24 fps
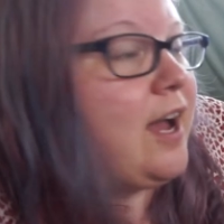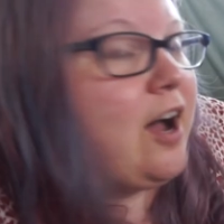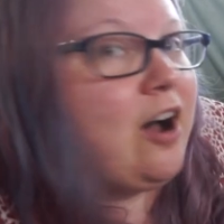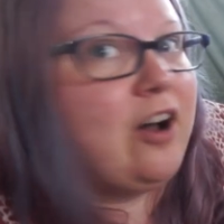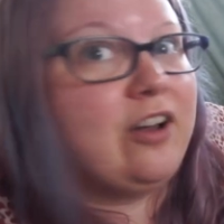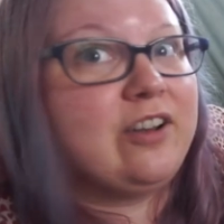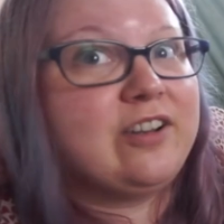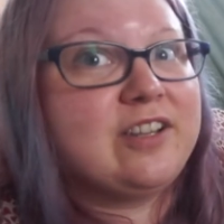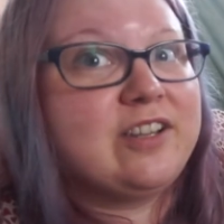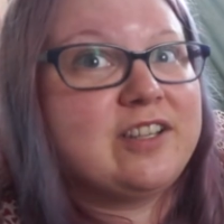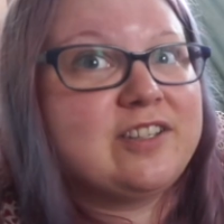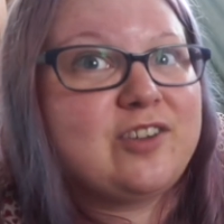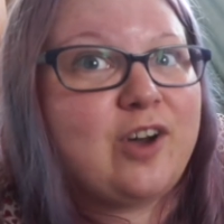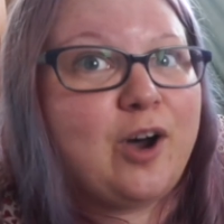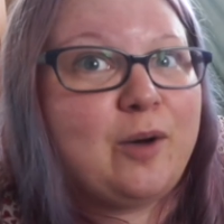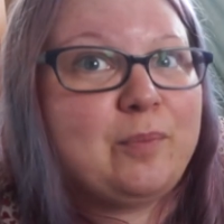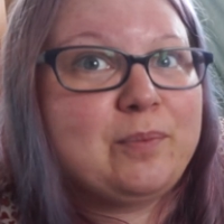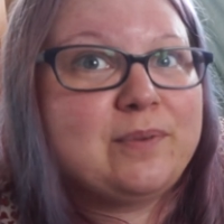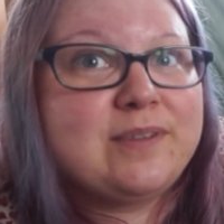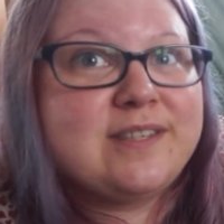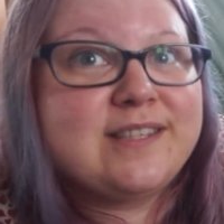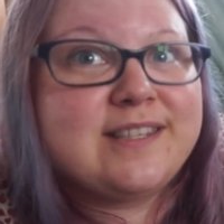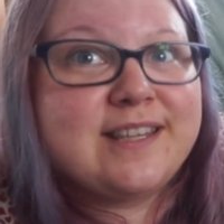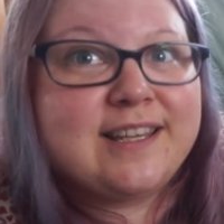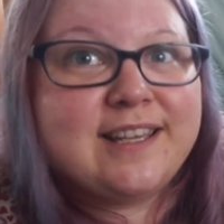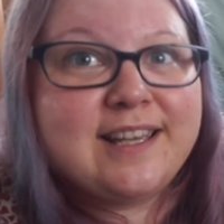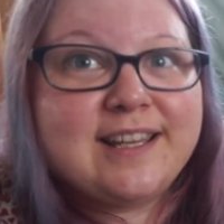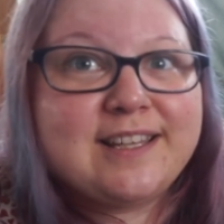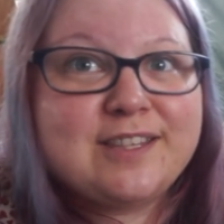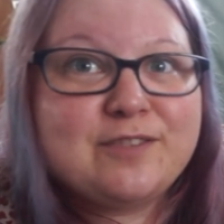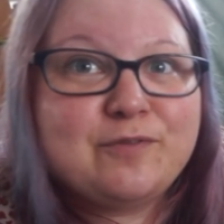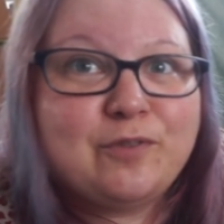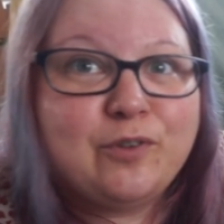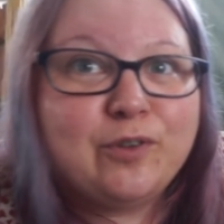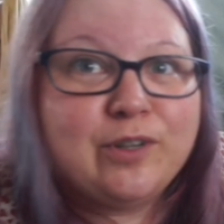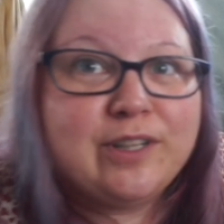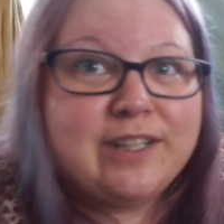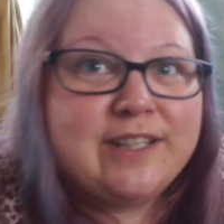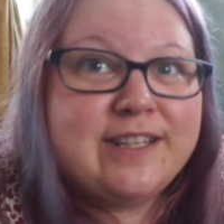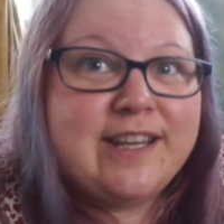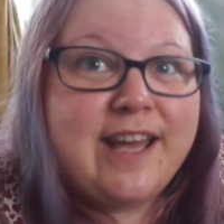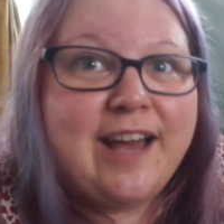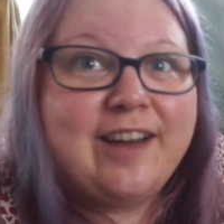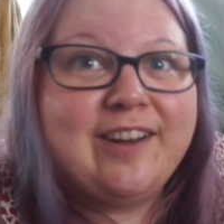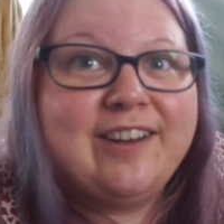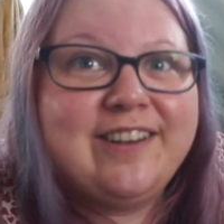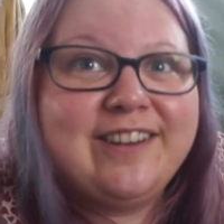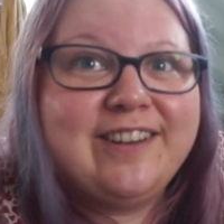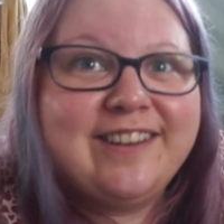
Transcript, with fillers: on the top. See, it's falling down.